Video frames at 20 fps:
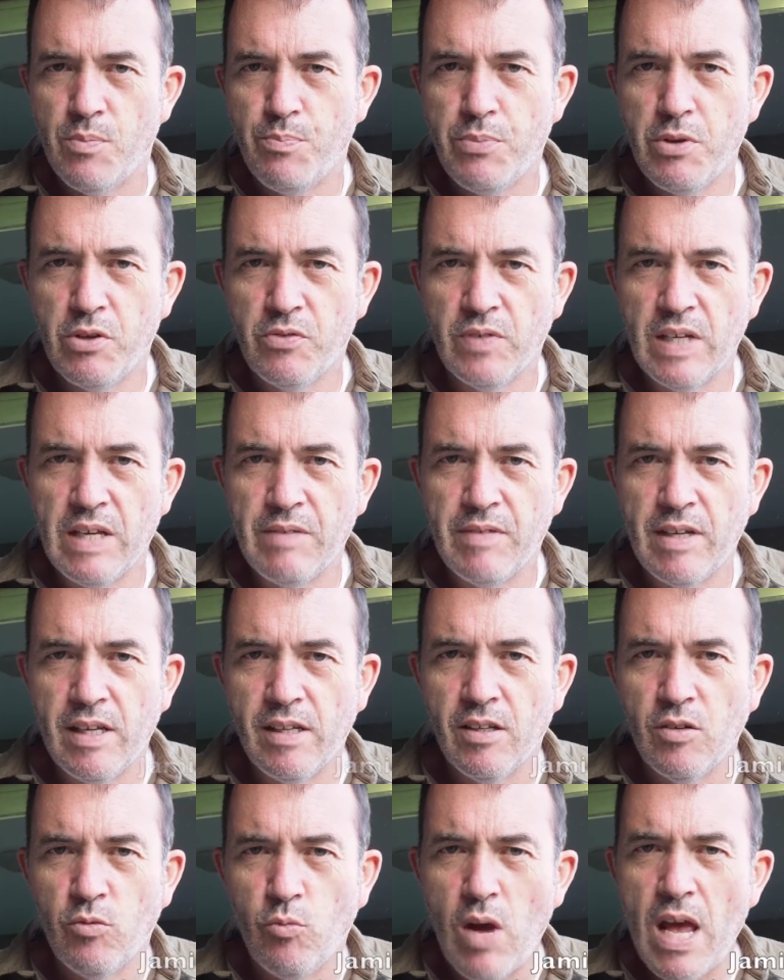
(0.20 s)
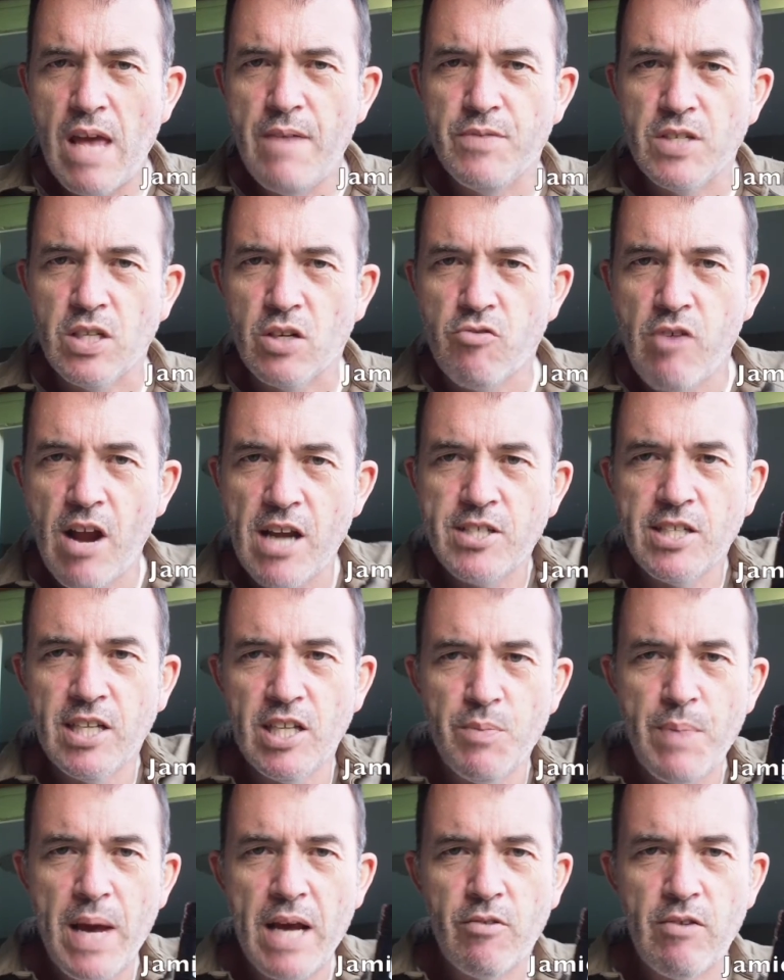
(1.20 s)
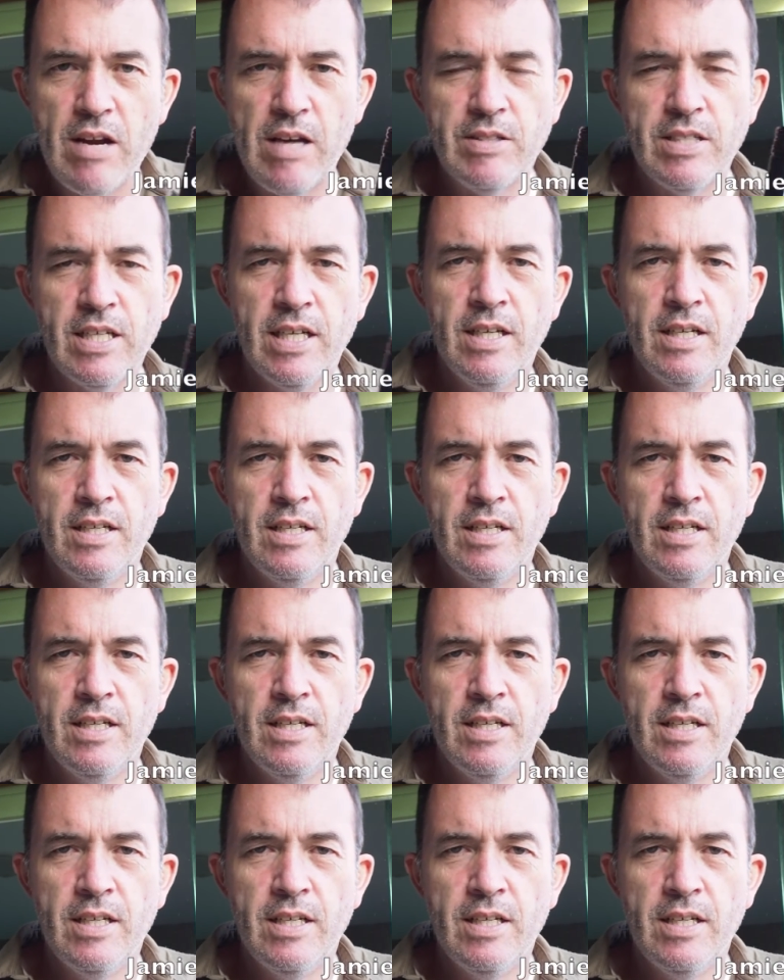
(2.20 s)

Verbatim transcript: beautiful evening, the waves are crashing in the background.